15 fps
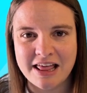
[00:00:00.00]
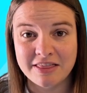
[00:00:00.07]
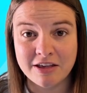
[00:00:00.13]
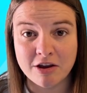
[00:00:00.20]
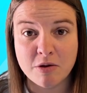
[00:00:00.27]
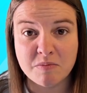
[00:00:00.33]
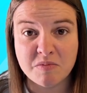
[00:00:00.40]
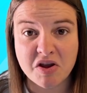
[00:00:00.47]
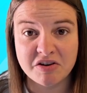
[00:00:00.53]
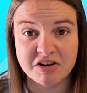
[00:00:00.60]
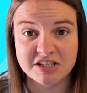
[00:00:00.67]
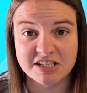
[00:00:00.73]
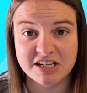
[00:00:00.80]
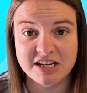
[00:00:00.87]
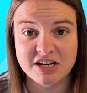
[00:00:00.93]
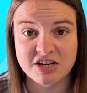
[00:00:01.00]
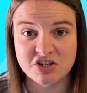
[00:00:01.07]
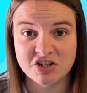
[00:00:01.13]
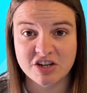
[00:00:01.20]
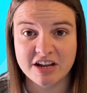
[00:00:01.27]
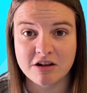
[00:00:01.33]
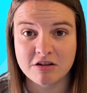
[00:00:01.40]
the Community
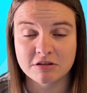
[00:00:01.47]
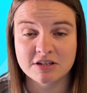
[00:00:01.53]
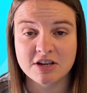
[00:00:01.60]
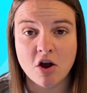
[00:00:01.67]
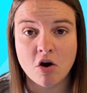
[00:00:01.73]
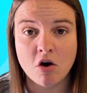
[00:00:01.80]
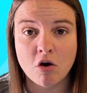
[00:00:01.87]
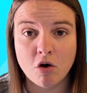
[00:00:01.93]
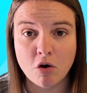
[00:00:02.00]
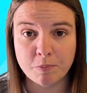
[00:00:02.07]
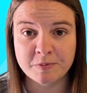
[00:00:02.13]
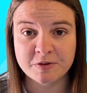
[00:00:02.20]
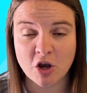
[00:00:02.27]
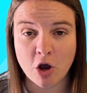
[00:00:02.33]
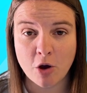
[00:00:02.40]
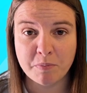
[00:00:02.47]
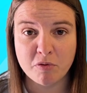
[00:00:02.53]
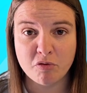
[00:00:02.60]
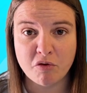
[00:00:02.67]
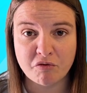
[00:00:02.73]
Shield. Up top, the